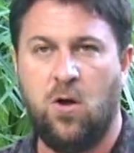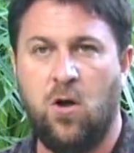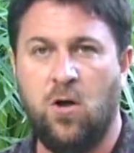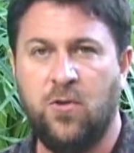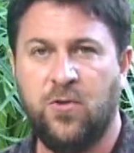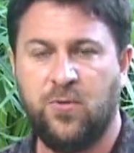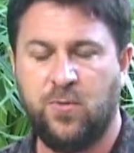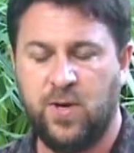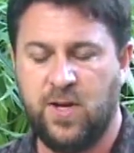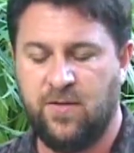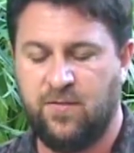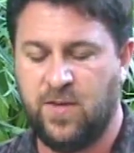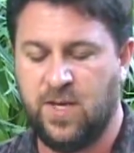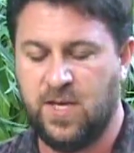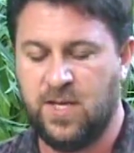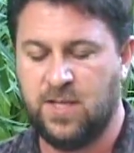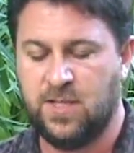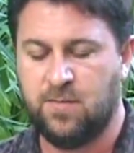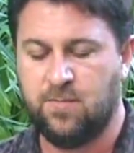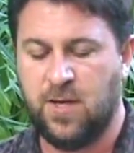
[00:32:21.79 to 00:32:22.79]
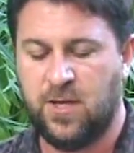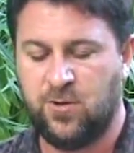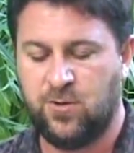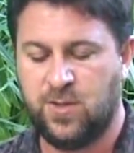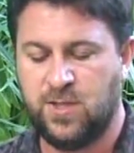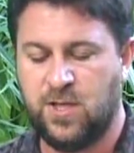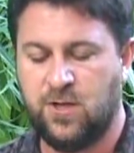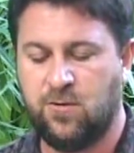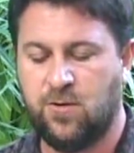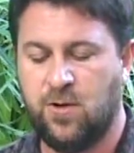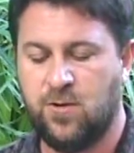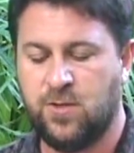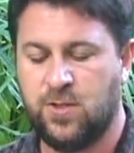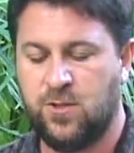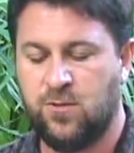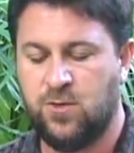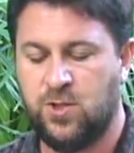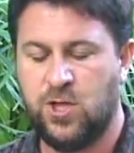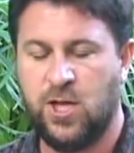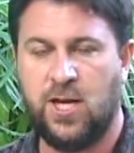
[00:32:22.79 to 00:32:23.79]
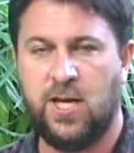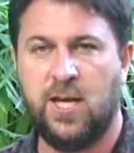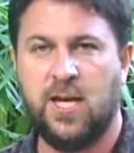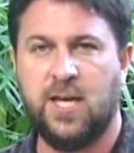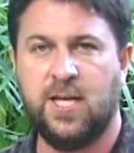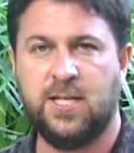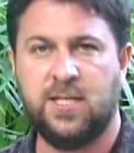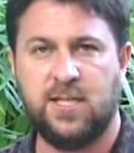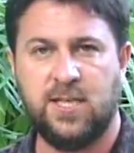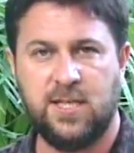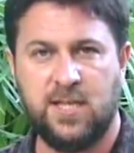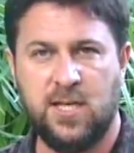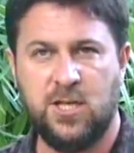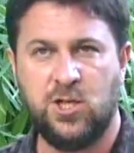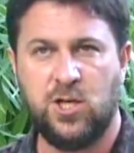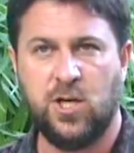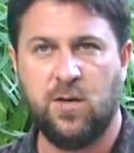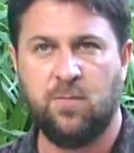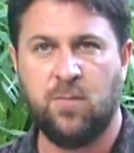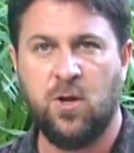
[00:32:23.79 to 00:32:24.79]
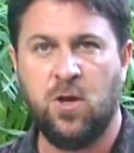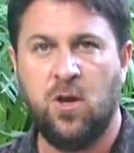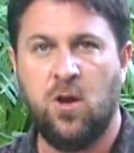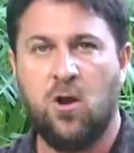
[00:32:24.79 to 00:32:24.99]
all three of these, Metrosideros, Eugenia, and Syzygium,